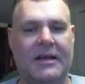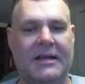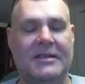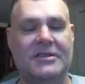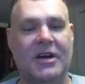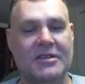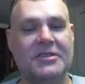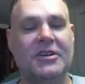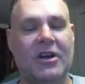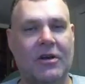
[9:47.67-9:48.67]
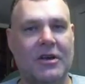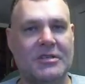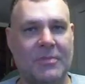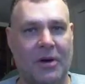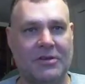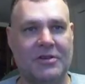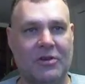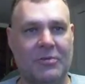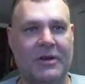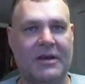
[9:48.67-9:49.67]
It does encourage
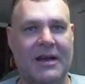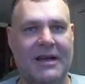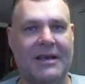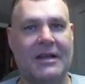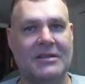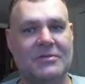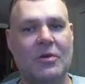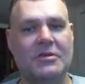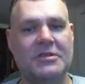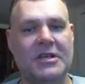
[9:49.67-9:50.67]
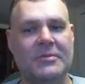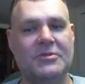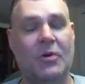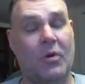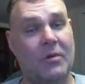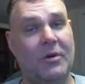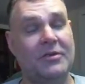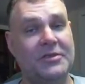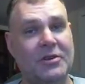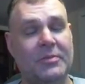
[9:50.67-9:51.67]
multi-grouping against rogue teams, or
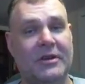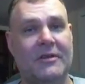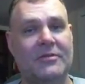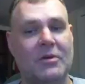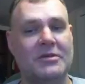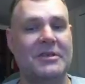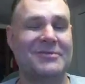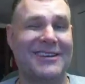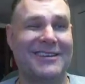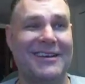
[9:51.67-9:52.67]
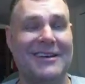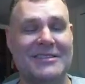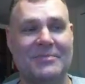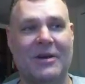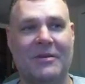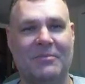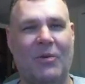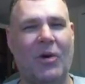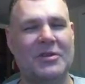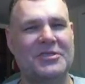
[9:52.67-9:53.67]
multi-grouping of rogue teams, I guess, but
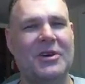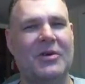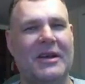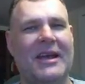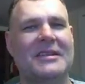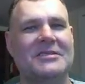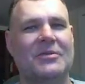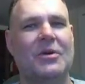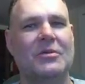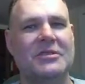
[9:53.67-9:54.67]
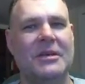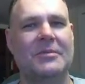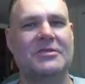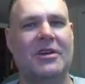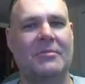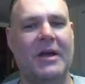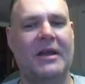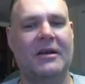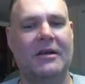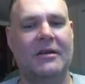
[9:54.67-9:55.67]
more so against a rogue team that's on
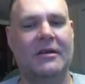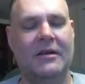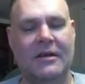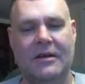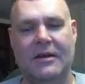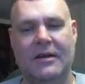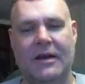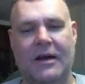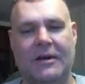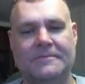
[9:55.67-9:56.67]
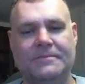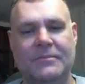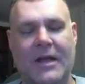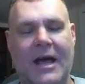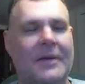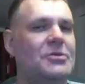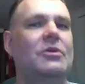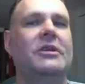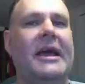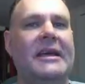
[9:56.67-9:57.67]
manhunt.
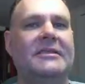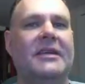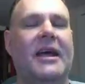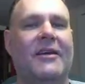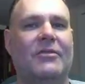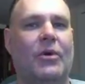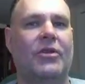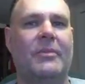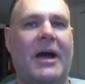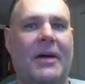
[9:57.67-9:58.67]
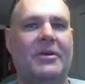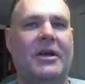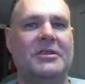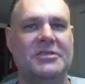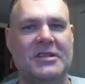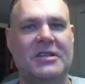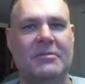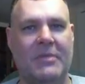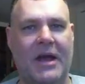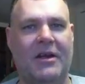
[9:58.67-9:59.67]
Absolutely hate that everyone on the map can see the
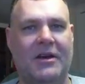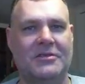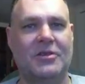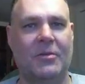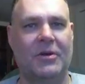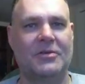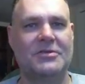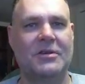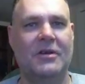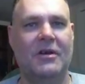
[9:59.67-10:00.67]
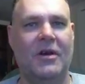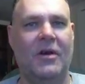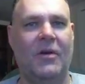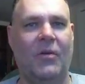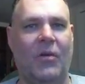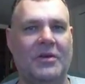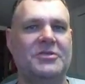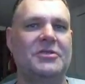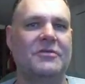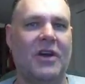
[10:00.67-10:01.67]
manhunt terminals.
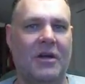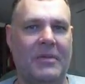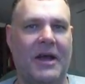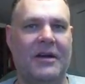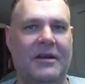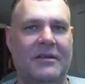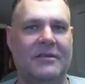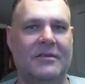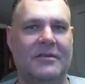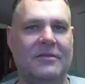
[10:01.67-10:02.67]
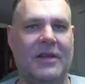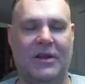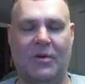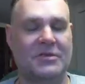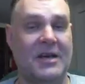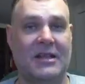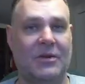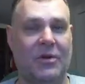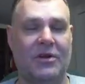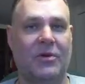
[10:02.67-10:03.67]
Once you've gone manhunt, they know exactly
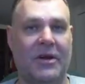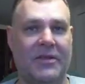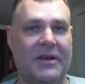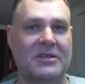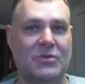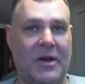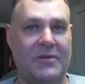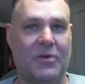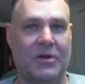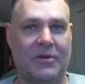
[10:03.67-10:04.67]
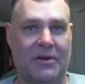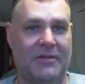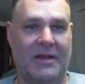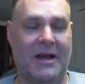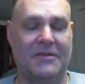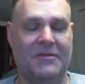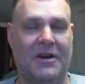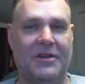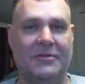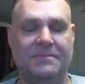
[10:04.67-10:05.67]
where you're going and they can just wait for you. They don't even have to
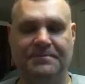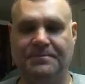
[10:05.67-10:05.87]
find you.